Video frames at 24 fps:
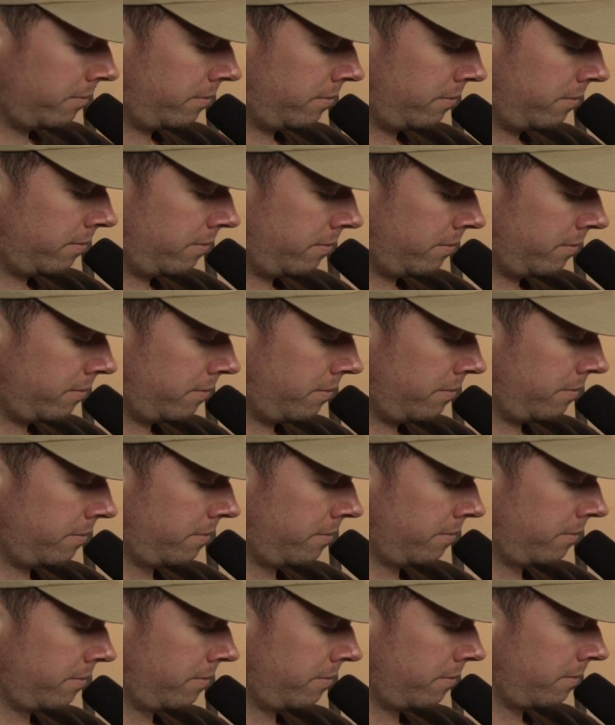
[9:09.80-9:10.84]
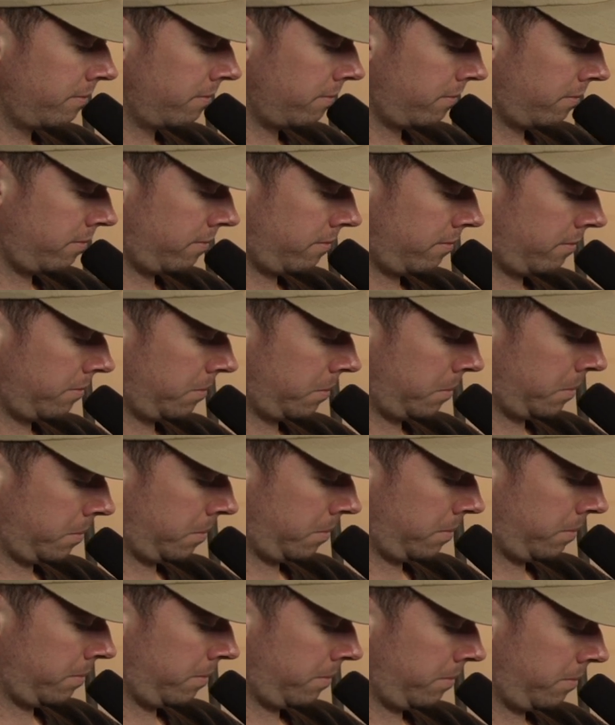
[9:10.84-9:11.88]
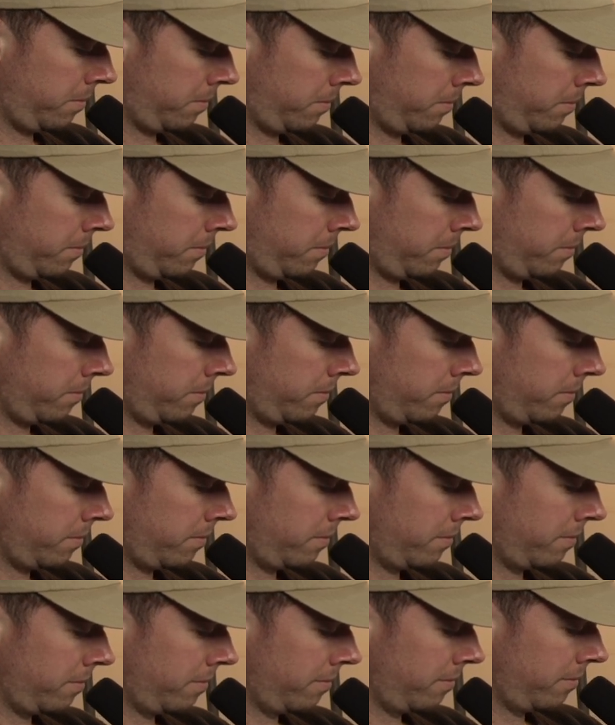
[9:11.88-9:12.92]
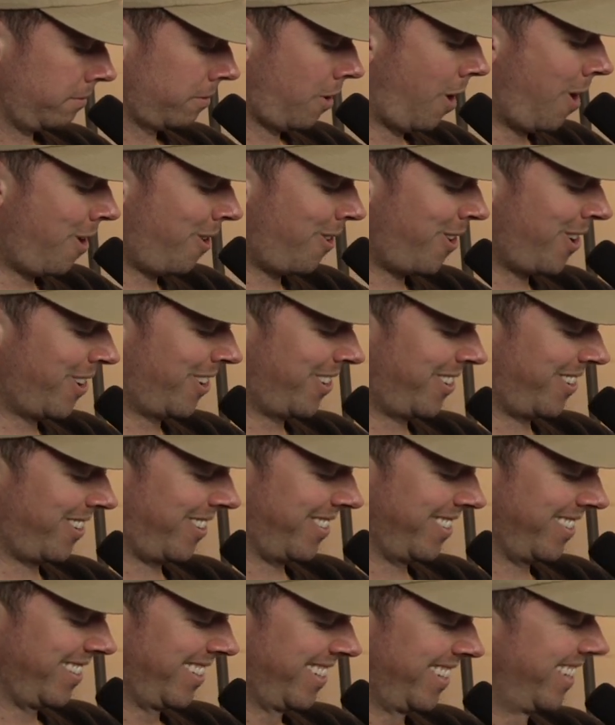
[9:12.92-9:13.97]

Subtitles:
sure there's lasers involved and art on